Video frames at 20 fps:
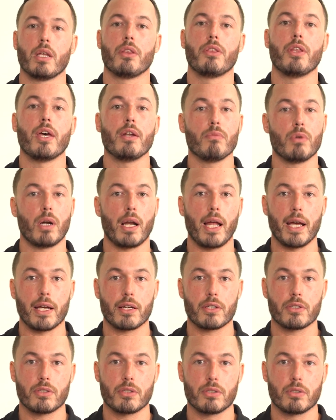then
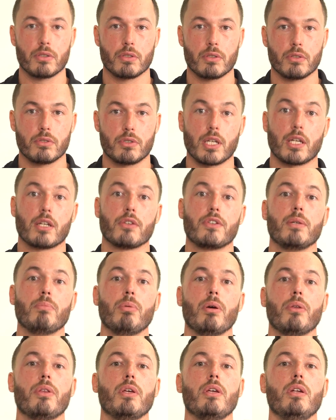relax, take a deep
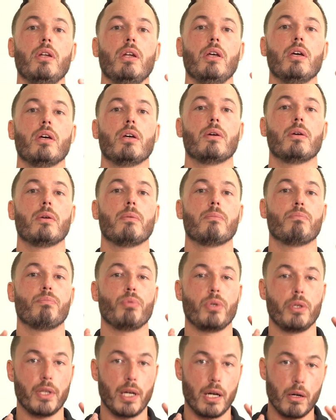breath in,
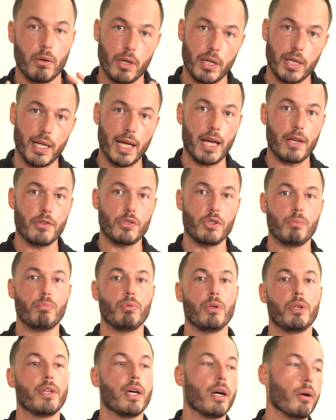breathe out, and as you
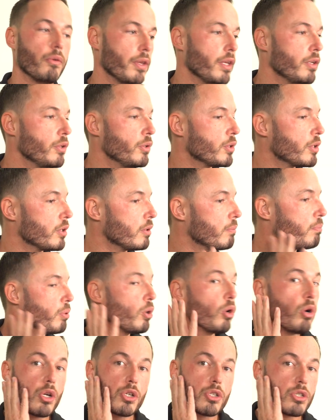breathe out, then you can
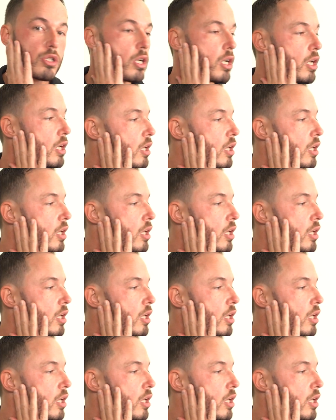push